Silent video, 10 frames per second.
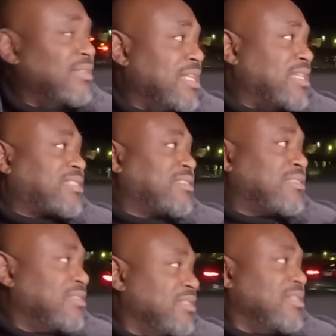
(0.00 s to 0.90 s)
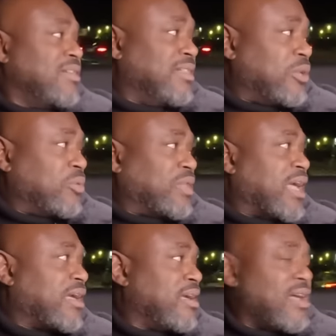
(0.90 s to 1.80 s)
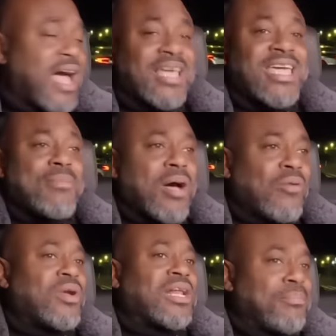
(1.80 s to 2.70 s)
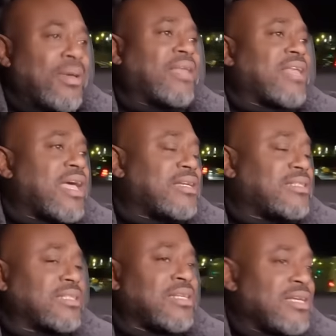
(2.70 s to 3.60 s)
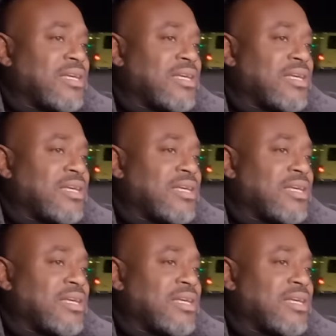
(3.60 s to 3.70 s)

this right. little thing. I care about really big things